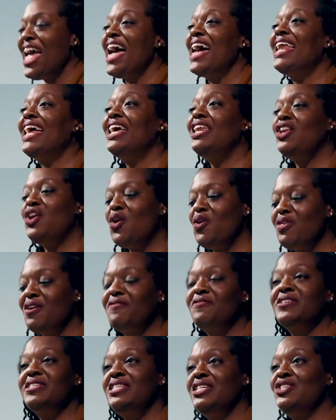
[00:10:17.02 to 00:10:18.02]
and I know that
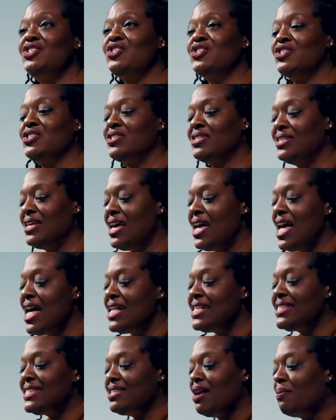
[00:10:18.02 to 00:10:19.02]
for teachers,
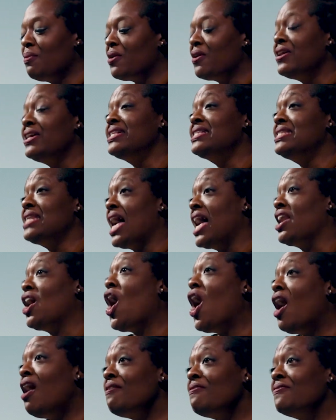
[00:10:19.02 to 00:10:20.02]
summer is not
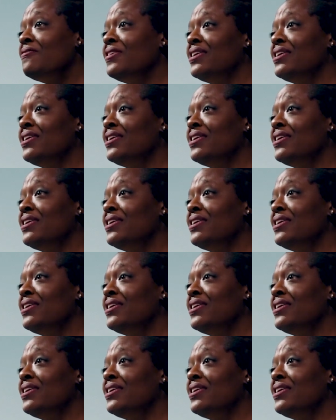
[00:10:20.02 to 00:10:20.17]
off.